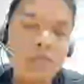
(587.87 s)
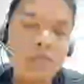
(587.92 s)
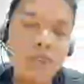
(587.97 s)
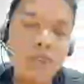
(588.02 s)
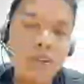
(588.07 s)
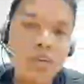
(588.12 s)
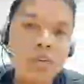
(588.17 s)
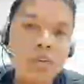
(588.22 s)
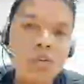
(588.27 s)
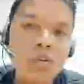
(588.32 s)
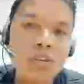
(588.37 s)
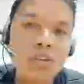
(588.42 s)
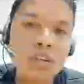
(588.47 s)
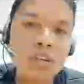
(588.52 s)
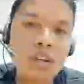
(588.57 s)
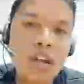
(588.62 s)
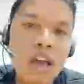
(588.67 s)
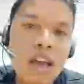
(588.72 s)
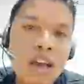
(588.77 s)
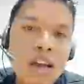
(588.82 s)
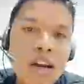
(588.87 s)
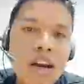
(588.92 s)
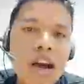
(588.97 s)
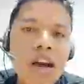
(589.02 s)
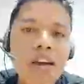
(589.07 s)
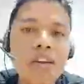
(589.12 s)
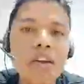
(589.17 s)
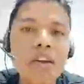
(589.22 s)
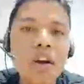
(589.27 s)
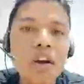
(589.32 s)
because the tiger
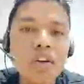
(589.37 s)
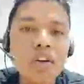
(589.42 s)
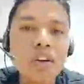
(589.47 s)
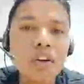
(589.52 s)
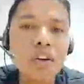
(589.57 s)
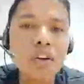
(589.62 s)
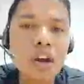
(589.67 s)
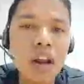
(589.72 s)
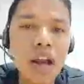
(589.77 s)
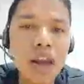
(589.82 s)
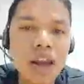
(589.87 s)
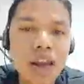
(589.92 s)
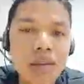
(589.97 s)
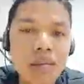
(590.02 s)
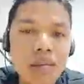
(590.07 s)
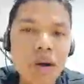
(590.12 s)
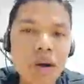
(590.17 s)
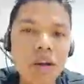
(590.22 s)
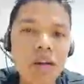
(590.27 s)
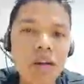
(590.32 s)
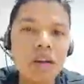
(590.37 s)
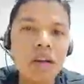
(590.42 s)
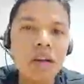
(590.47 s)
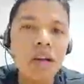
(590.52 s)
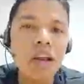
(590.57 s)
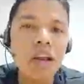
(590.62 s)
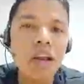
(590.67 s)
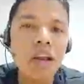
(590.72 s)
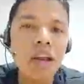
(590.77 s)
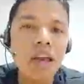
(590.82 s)
are nocturnal animal,
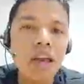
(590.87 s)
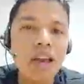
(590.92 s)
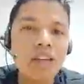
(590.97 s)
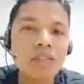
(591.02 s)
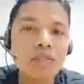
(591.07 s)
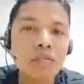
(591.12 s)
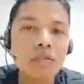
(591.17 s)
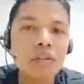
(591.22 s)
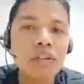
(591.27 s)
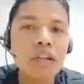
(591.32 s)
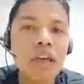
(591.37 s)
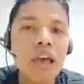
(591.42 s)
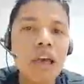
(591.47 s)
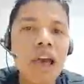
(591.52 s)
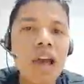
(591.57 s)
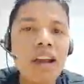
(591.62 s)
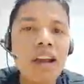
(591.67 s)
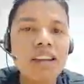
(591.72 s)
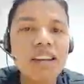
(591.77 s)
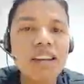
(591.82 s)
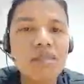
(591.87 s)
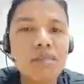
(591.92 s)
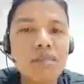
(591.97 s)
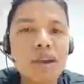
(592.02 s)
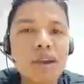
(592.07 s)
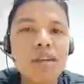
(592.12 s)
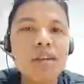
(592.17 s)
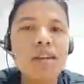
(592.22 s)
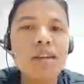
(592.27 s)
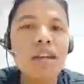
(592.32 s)
actually they active
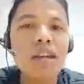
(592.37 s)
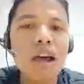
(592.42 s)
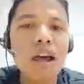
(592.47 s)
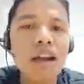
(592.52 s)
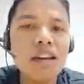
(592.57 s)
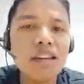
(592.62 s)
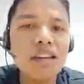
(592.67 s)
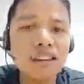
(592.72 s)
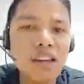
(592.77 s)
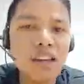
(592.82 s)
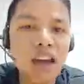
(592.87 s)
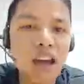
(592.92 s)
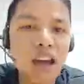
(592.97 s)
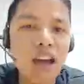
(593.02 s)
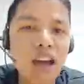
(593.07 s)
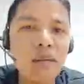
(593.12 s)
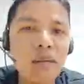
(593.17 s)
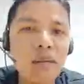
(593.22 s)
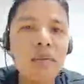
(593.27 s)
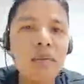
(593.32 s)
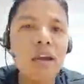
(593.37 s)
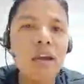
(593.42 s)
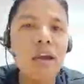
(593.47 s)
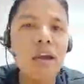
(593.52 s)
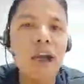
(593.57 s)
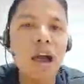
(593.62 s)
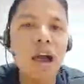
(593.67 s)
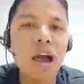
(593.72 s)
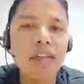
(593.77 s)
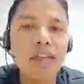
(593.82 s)
at night time,
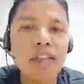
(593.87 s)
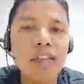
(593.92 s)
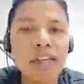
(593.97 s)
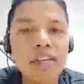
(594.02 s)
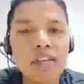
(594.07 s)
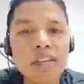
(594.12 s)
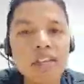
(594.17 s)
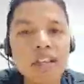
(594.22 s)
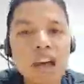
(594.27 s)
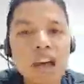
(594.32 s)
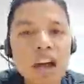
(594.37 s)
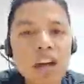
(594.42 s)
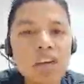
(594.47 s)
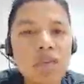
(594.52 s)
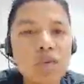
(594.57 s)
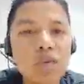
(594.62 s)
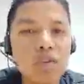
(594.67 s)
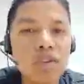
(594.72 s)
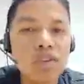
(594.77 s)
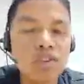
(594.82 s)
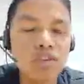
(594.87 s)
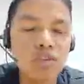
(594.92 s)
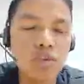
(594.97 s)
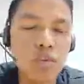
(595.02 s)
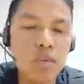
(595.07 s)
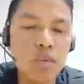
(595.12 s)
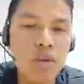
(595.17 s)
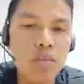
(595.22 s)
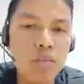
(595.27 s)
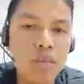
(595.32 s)
and they shy with
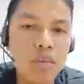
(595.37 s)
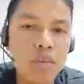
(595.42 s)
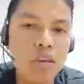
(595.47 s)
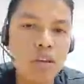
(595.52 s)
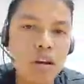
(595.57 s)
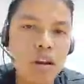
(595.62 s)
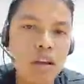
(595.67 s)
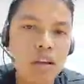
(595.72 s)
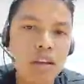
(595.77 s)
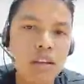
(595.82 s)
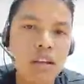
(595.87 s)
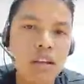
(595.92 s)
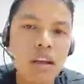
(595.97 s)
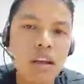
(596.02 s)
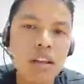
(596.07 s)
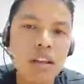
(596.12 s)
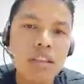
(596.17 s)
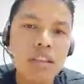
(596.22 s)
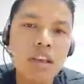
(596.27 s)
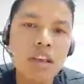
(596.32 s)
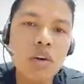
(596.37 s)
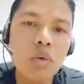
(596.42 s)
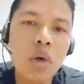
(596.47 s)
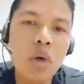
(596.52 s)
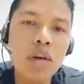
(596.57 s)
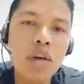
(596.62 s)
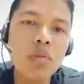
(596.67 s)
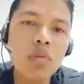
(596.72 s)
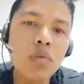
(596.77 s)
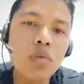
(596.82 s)
human being. Like they
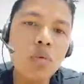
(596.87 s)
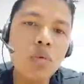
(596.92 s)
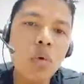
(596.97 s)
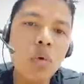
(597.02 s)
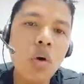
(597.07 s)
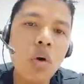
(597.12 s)
want to go